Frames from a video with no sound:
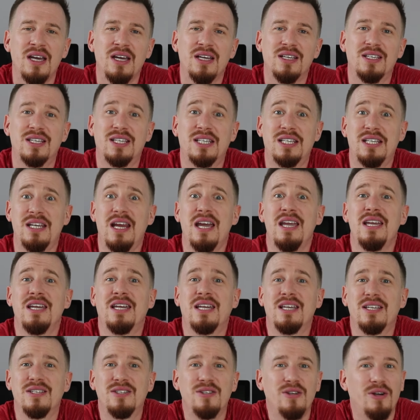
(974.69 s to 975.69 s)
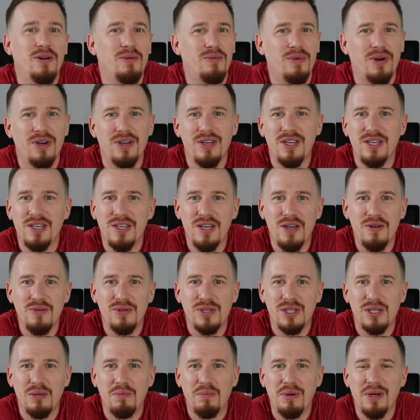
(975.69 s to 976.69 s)
Snake is not what it
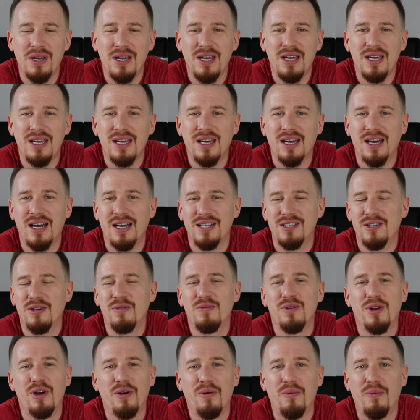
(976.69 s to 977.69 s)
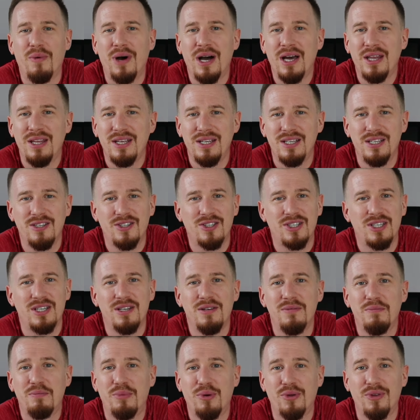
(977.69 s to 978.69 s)
used to be. I don't know why they just
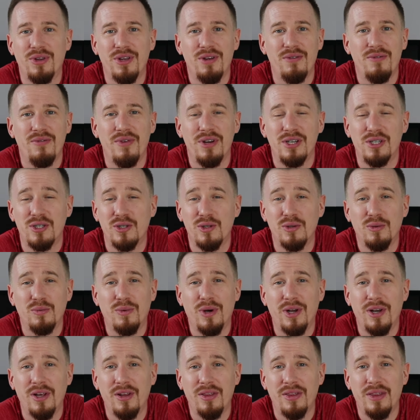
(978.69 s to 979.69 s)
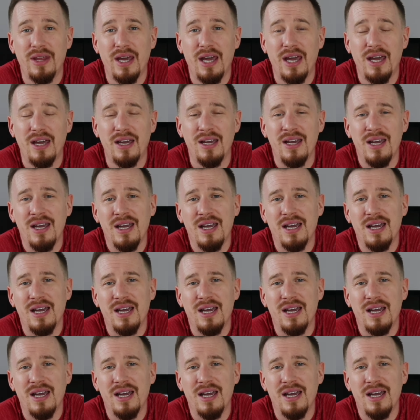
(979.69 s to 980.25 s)
didn't put the original one on there.